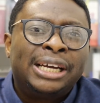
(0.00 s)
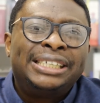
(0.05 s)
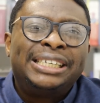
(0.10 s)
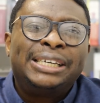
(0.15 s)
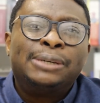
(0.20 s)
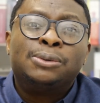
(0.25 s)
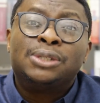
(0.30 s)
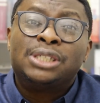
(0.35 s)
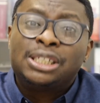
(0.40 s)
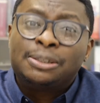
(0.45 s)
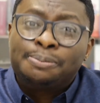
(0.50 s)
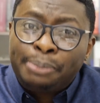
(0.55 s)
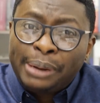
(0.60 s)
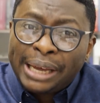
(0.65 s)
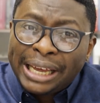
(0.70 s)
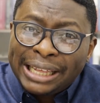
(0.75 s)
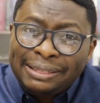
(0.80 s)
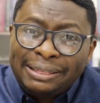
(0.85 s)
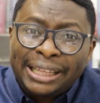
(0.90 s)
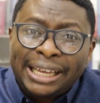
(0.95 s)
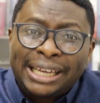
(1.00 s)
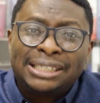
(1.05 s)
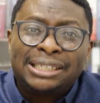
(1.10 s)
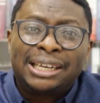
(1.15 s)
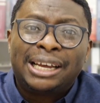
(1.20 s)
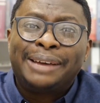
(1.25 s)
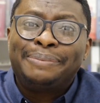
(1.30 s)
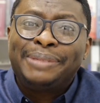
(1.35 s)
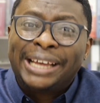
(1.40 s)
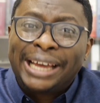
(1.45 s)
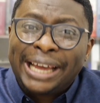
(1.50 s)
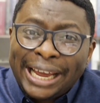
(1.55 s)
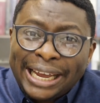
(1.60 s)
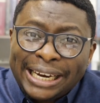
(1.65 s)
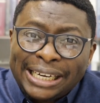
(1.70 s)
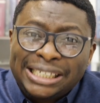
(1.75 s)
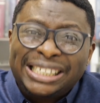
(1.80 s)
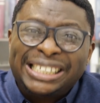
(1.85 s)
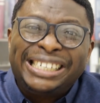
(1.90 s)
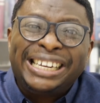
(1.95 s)
They would spend their time, their
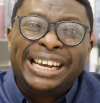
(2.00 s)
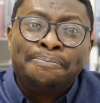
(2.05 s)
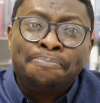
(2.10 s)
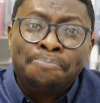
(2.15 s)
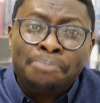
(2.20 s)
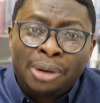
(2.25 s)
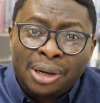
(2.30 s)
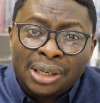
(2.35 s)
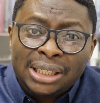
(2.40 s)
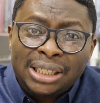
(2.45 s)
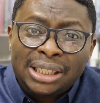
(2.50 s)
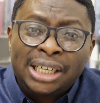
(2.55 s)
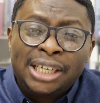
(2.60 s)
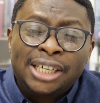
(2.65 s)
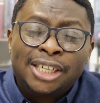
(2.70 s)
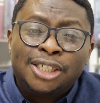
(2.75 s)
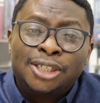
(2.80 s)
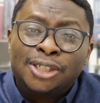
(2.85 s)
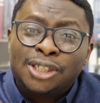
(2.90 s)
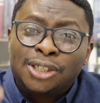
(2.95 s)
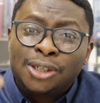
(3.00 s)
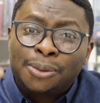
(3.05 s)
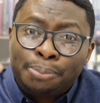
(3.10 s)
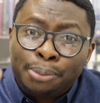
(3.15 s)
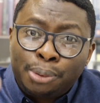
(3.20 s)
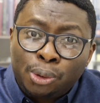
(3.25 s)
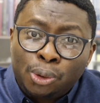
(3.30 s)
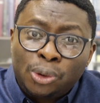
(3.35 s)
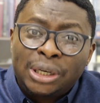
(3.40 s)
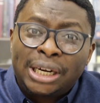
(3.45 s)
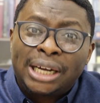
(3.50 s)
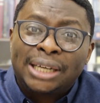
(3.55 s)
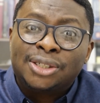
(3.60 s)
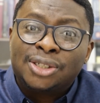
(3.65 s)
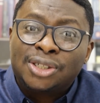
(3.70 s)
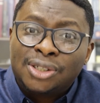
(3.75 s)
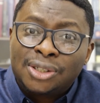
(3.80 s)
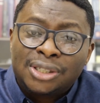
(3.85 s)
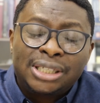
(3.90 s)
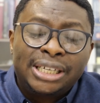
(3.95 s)
energy, their money to support and to
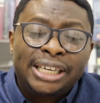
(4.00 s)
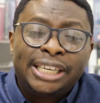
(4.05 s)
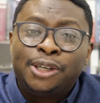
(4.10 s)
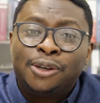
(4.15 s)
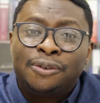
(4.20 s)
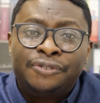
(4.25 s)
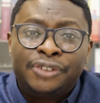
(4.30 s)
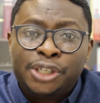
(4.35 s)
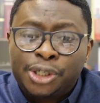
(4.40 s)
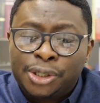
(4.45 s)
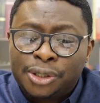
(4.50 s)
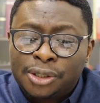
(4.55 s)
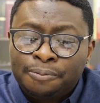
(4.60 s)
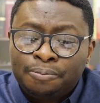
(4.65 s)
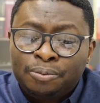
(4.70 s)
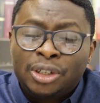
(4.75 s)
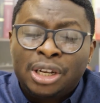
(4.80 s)
sustain your vision.